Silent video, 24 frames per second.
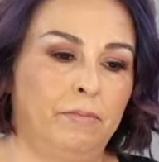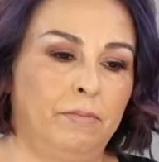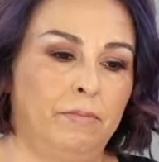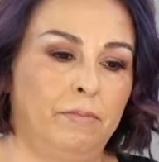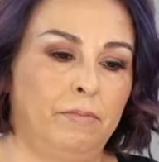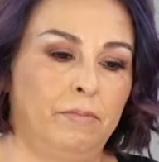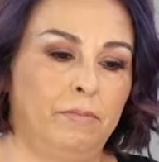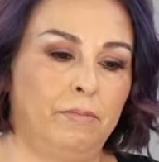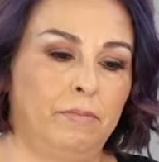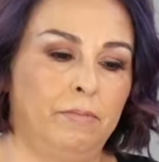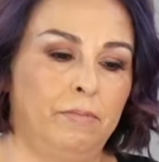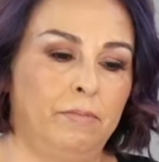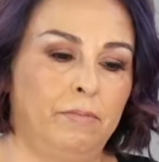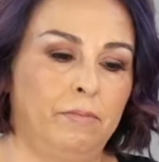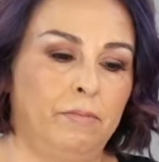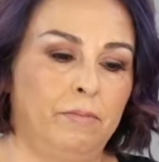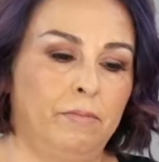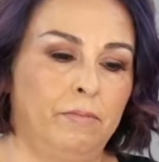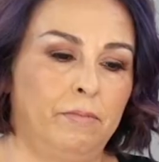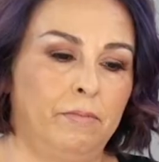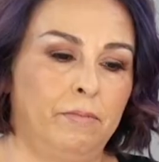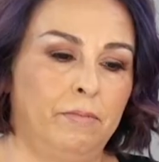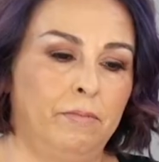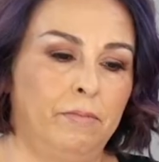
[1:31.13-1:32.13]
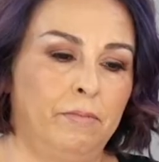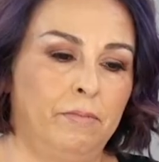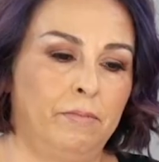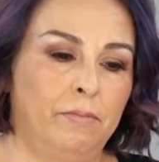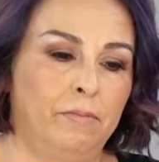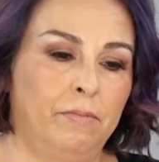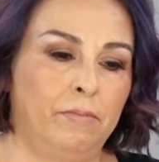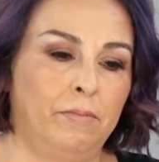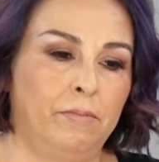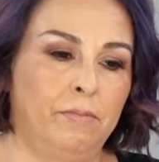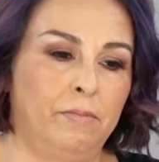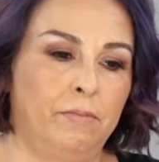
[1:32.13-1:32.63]

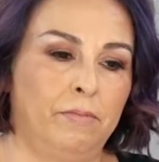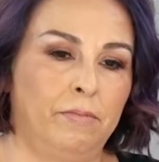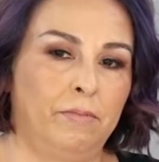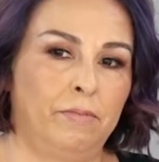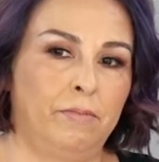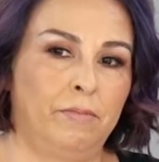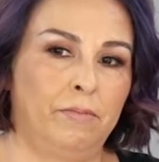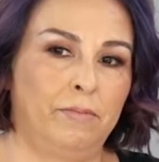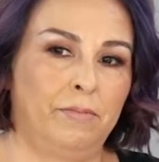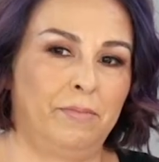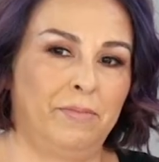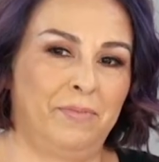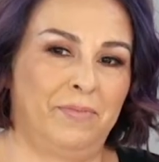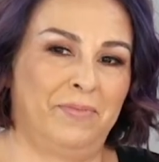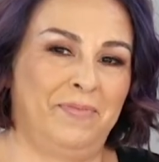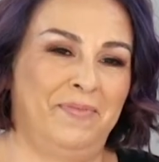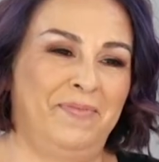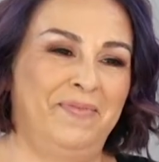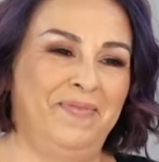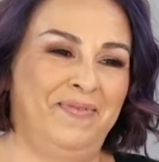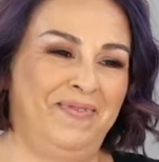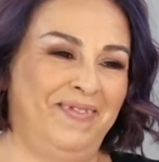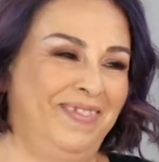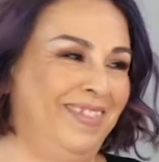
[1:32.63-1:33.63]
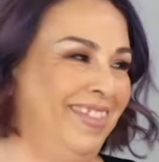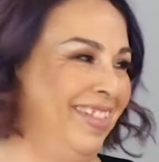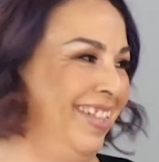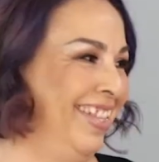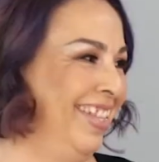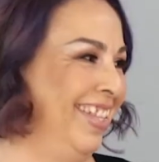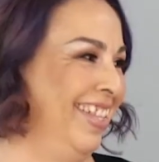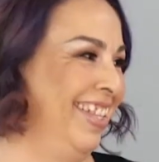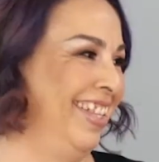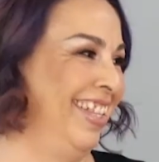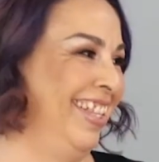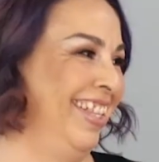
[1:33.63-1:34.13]

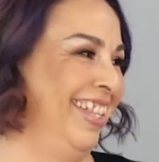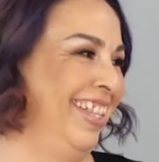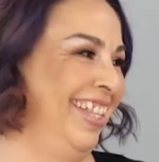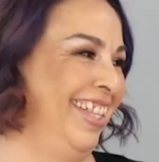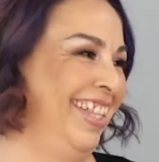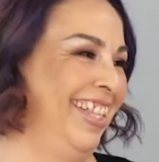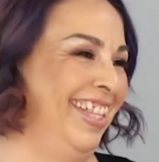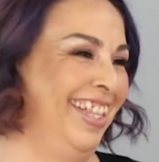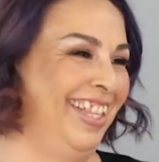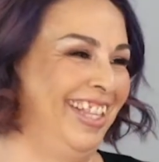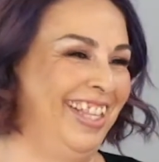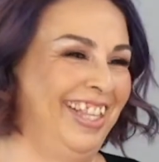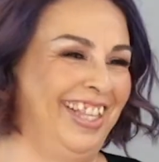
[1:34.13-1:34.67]
(not speaking)